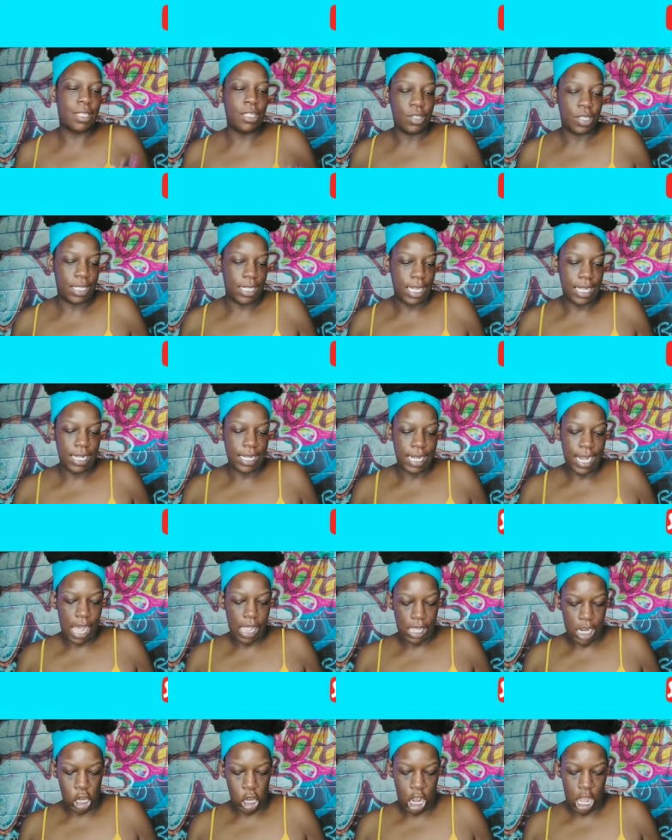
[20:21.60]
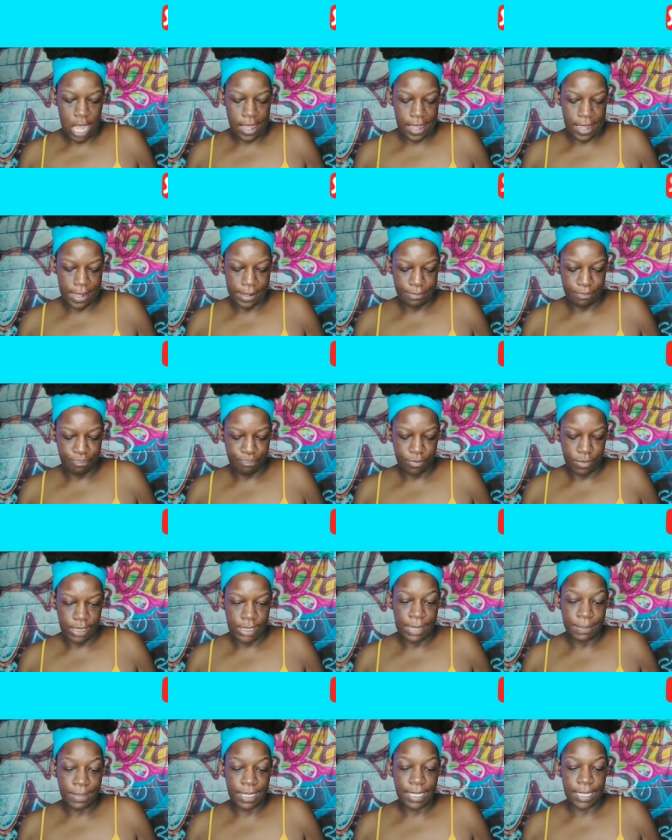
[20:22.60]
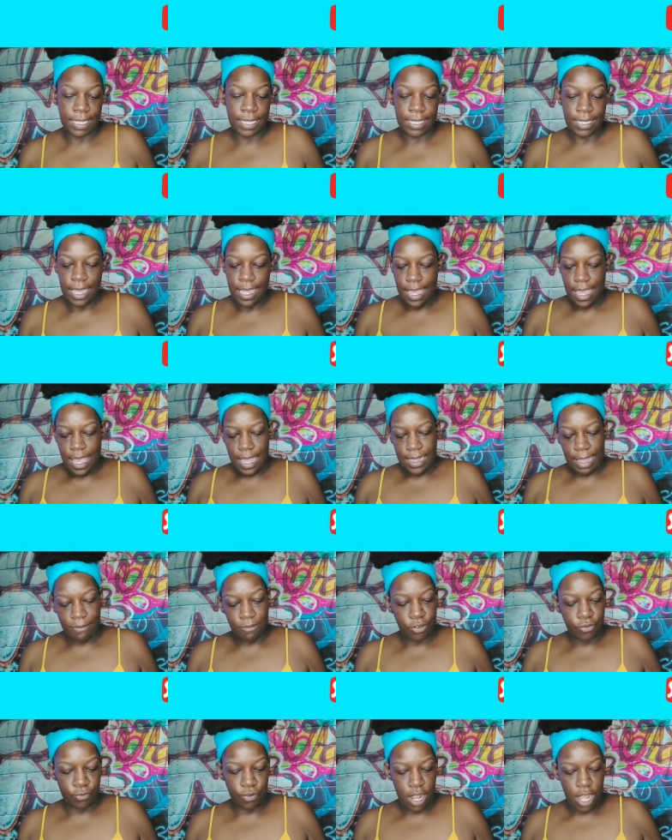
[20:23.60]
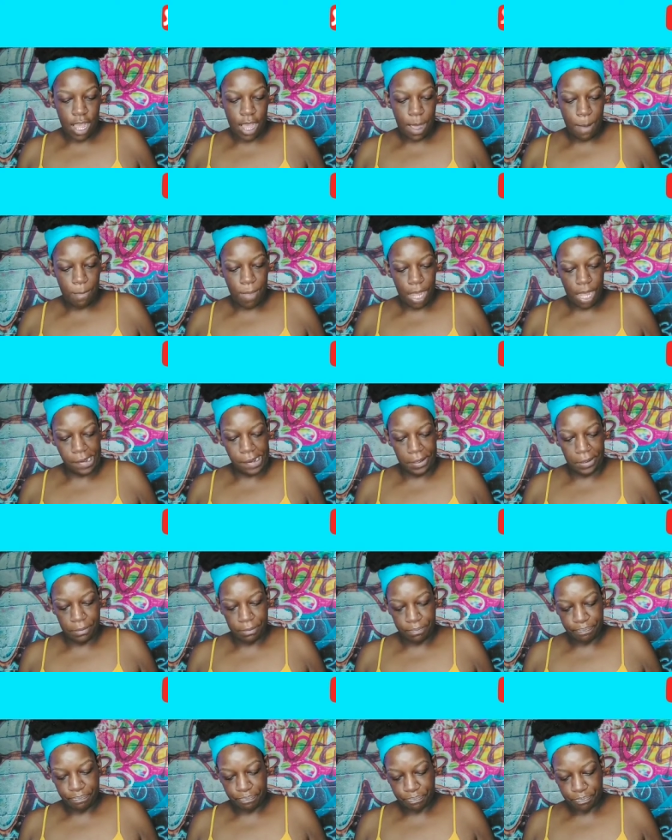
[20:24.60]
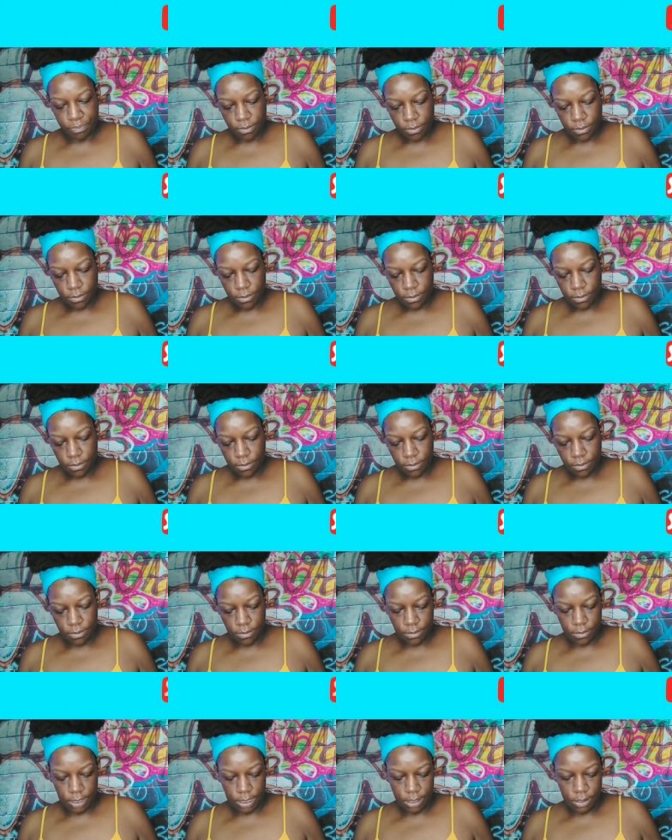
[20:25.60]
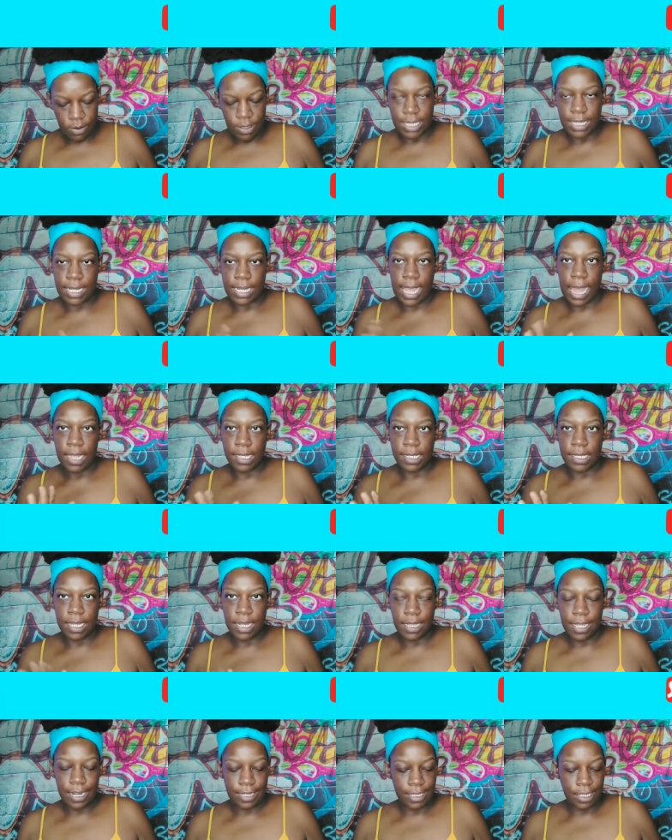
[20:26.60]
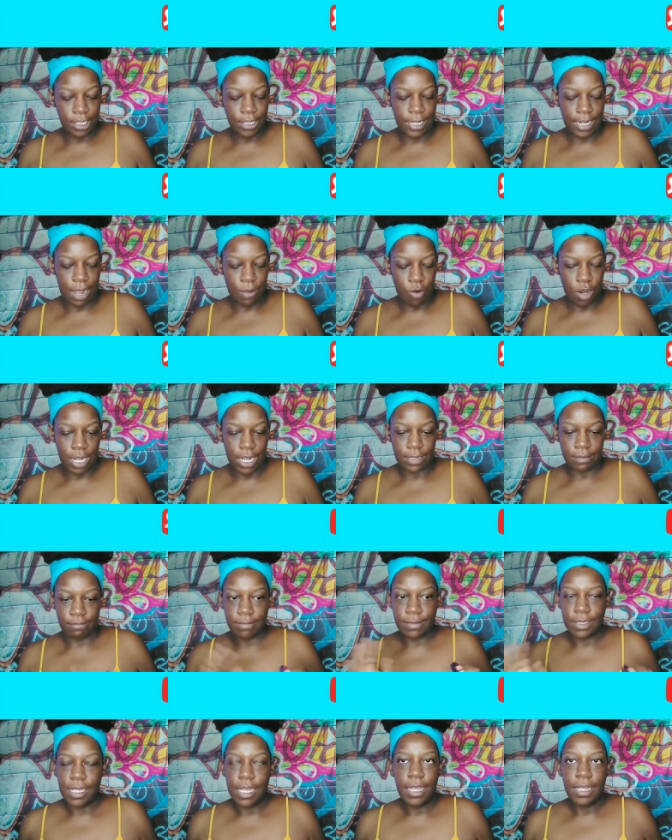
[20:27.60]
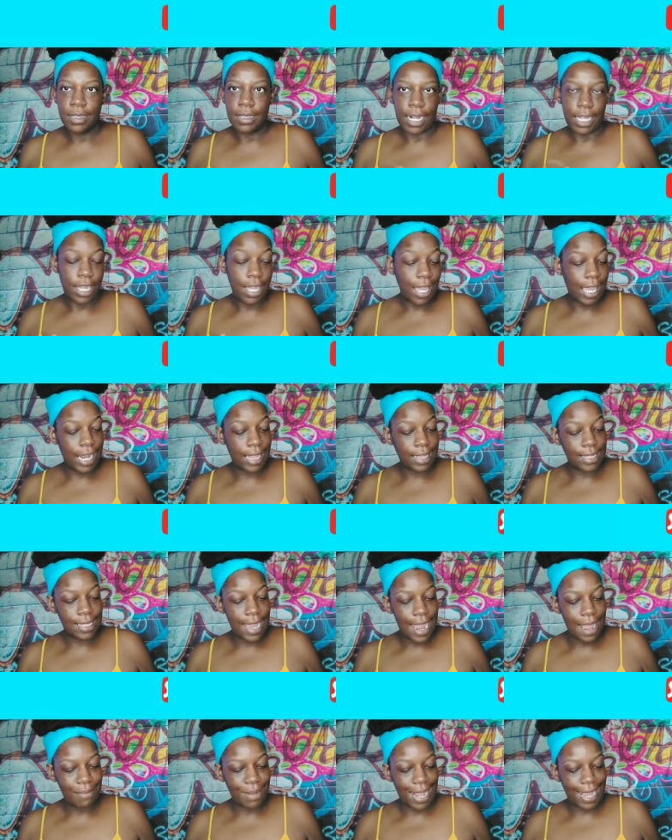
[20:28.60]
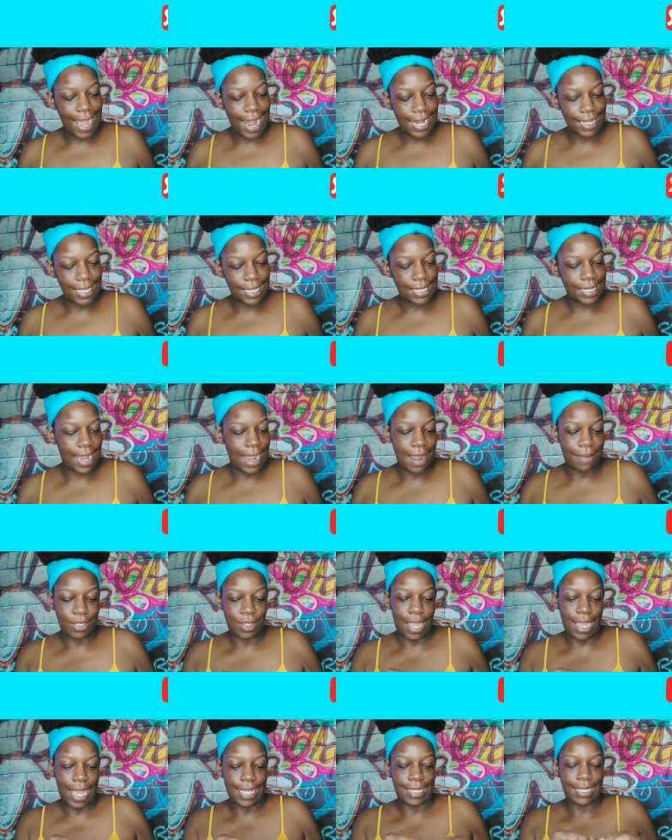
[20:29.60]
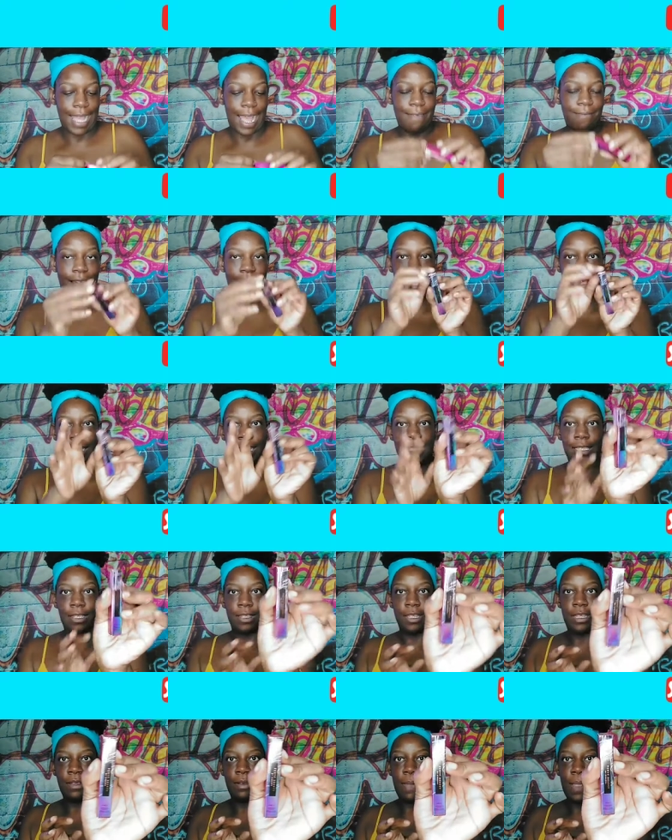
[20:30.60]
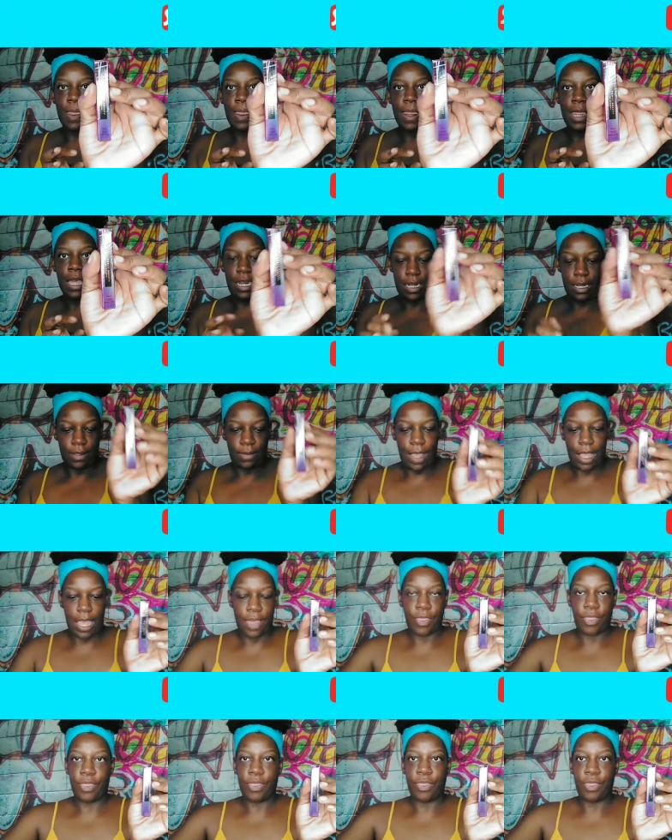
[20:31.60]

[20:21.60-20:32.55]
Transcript: little $10 uh, lipsticks that was from, um, what was it, the Galaxy Collection that I wanted, that I couldn't get at the time, but I got it this time. So I got Sci-Fi. These are the, I got